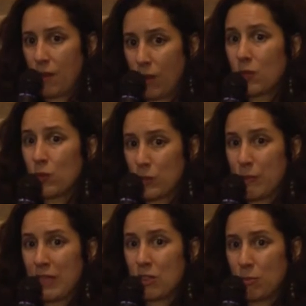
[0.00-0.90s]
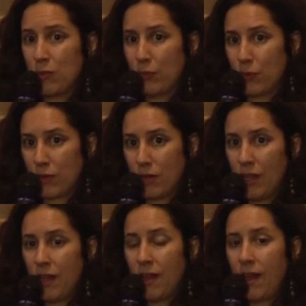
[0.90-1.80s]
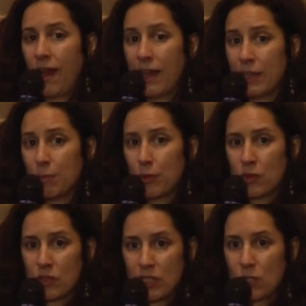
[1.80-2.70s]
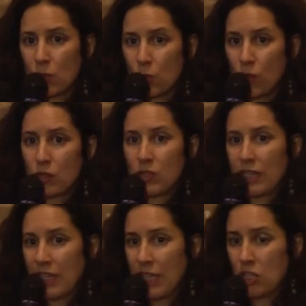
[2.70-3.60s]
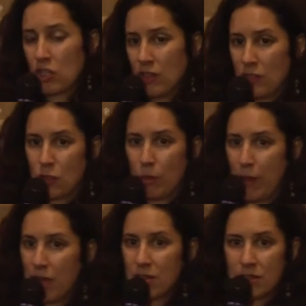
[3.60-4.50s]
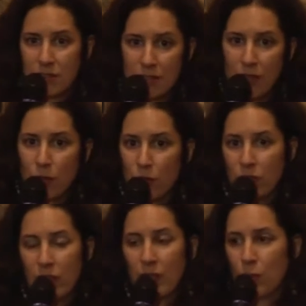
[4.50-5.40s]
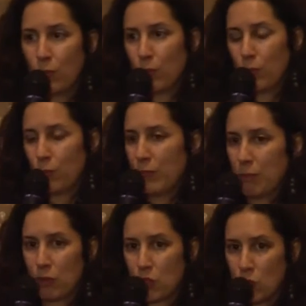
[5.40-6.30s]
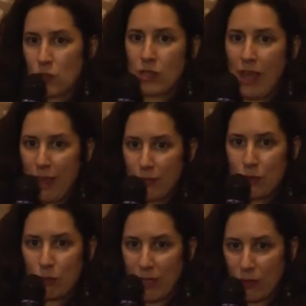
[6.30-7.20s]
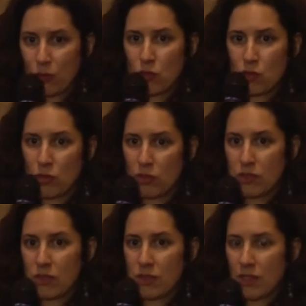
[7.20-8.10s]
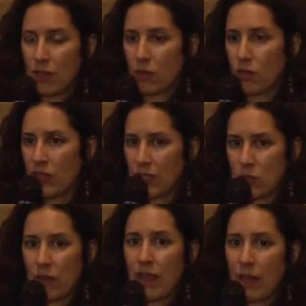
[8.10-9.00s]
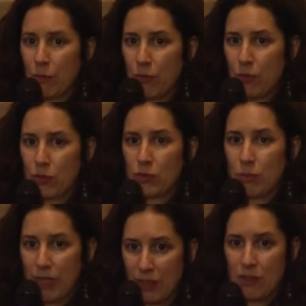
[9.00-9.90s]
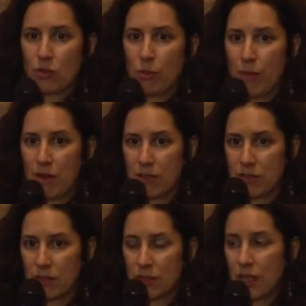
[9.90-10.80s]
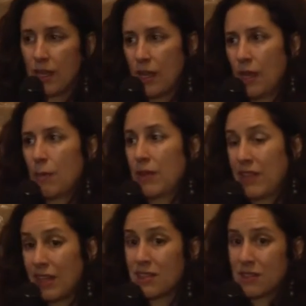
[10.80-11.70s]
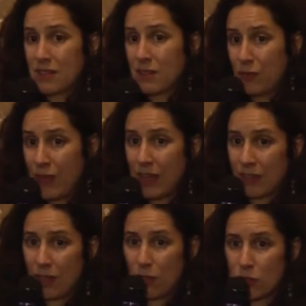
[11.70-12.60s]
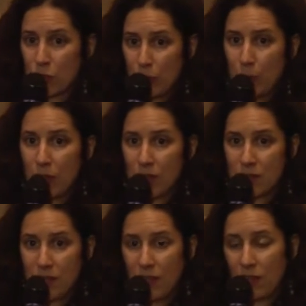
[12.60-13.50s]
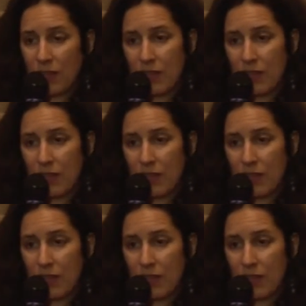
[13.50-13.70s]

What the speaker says: it was better before. I personally don't want to engage in these comparisons. I don't think people should have to make those choices. And I don't think it's very helpful to make these comparisons. But that's the fact that lots of people are saying that.